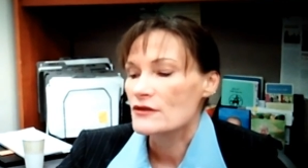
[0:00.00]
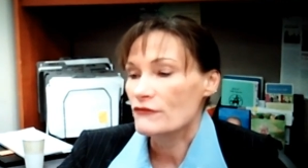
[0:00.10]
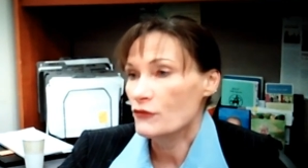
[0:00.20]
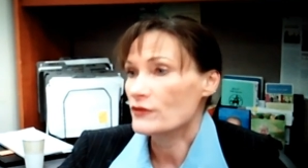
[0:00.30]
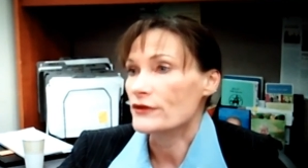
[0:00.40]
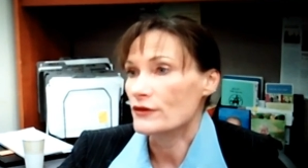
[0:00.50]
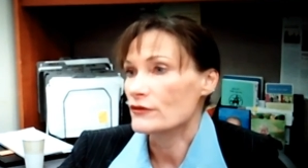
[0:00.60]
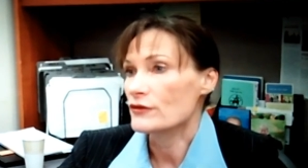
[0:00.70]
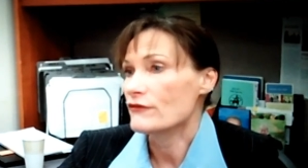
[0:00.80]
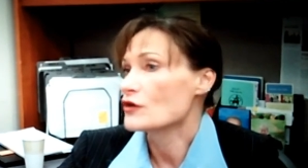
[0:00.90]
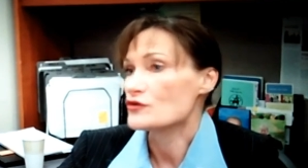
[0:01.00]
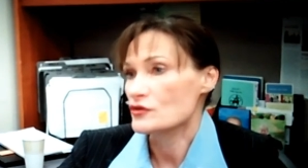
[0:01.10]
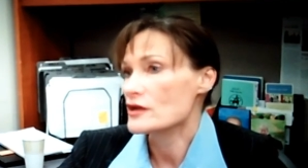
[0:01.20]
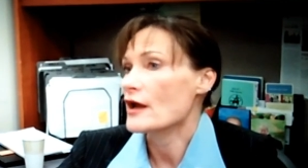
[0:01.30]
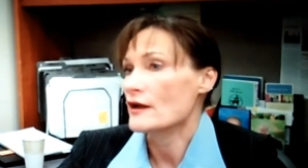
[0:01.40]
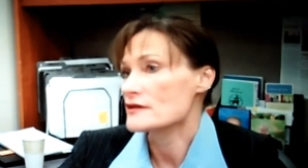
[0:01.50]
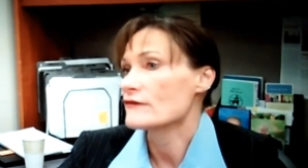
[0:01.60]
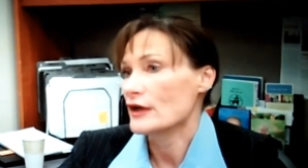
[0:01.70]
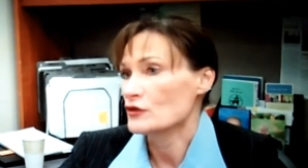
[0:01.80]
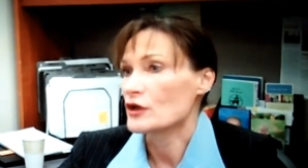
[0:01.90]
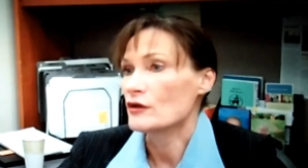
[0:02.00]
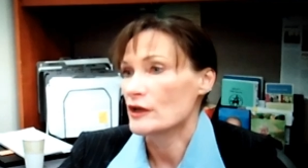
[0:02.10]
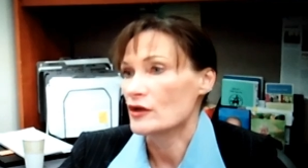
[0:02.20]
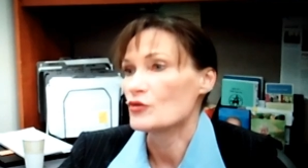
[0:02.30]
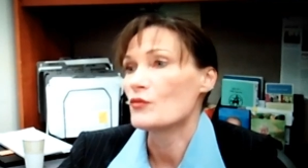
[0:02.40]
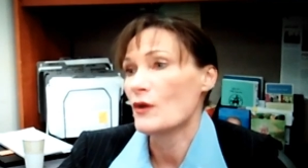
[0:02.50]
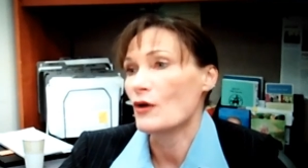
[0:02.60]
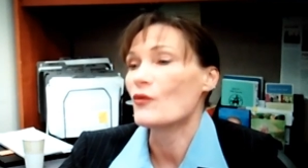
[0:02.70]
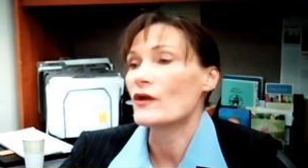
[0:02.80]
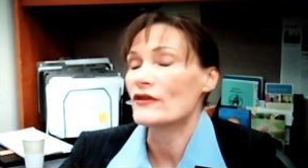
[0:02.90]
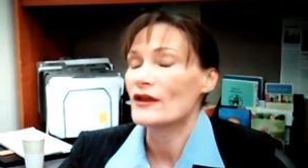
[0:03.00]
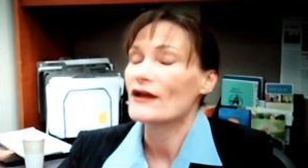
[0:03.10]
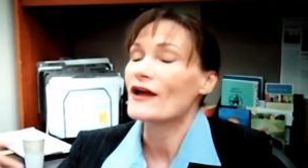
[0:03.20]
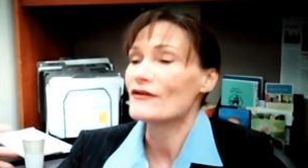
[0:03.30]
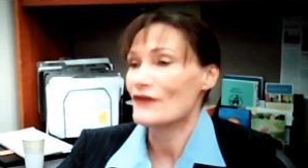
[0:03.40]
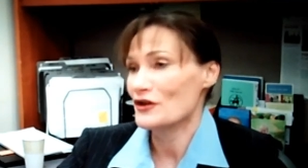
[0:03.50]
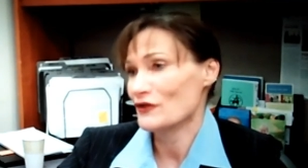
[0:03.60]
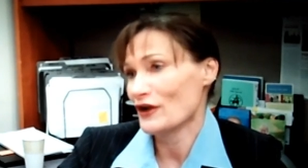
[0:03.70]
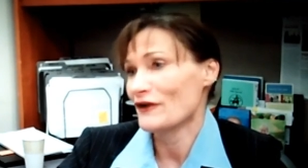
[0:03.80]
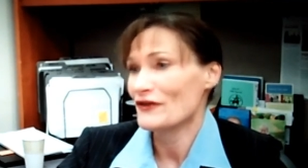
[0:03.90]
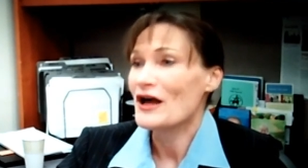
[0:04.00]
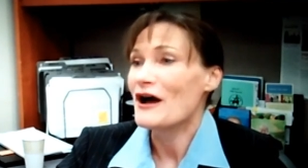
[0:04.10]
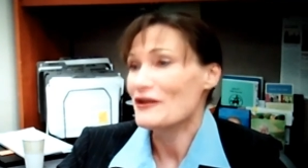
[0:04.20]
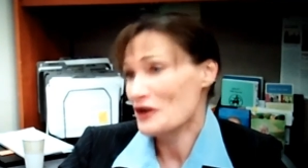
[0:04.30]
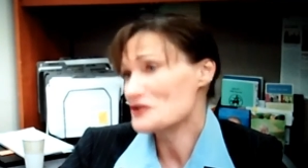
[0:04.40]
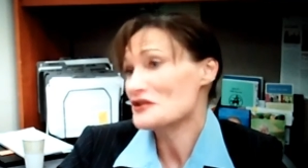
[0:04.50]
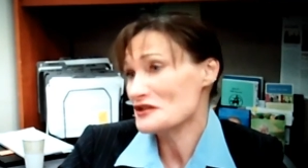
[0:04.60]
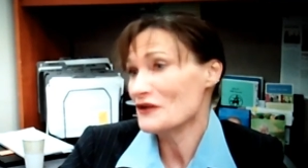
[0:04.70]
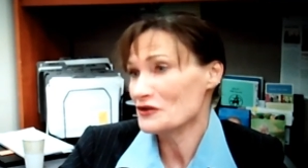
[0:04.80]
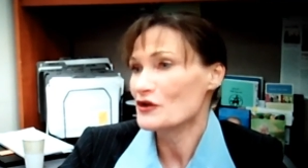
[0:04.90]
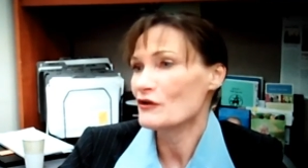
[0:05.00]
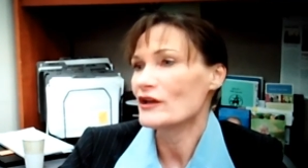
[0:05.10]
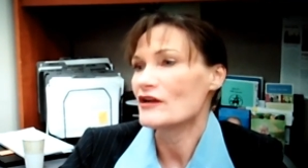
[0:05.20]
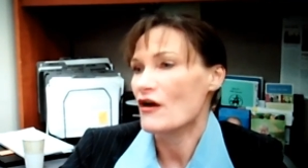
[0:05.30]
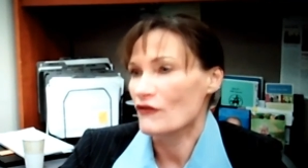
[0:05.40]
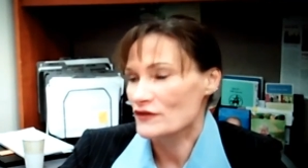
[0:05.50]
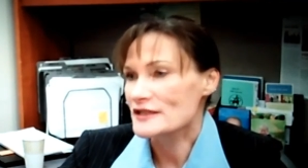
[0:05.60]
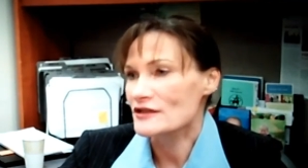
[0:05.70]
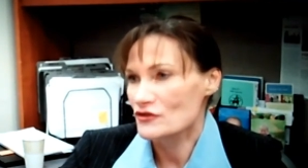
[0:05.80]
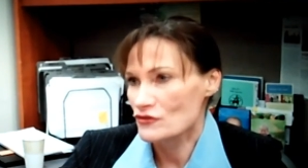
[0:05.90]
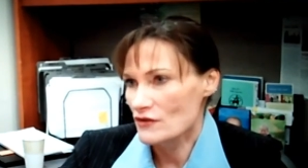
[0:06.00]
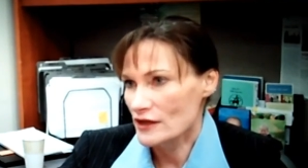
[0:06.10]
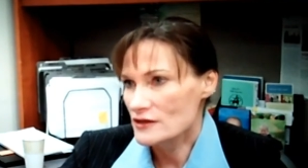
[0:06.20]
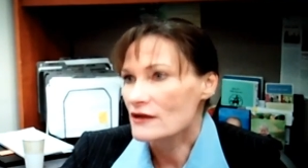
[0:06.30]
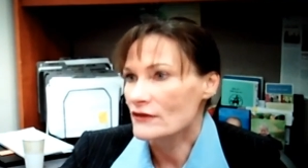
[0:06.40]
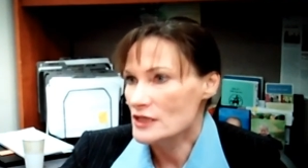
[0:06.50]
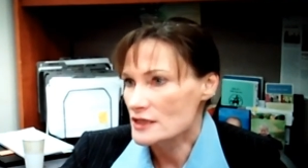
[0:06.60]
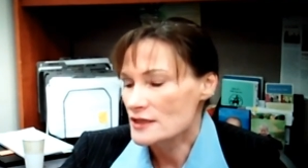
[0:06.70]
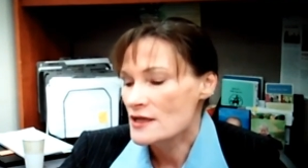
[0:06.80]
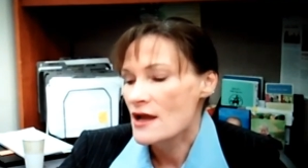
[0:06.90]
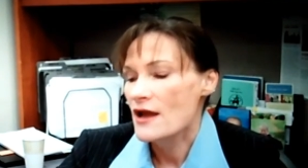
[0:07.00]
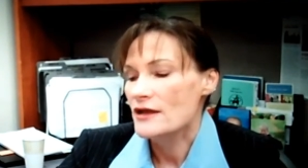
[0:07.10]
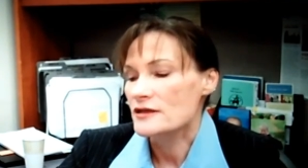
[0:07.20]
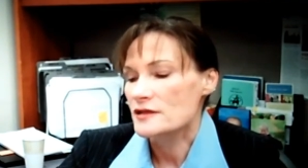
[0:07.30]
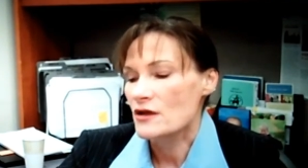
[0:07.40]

The fourth year, you function as a veterinarian, but with a, veter- uh, a licensed veterinarian overseeing your activities. And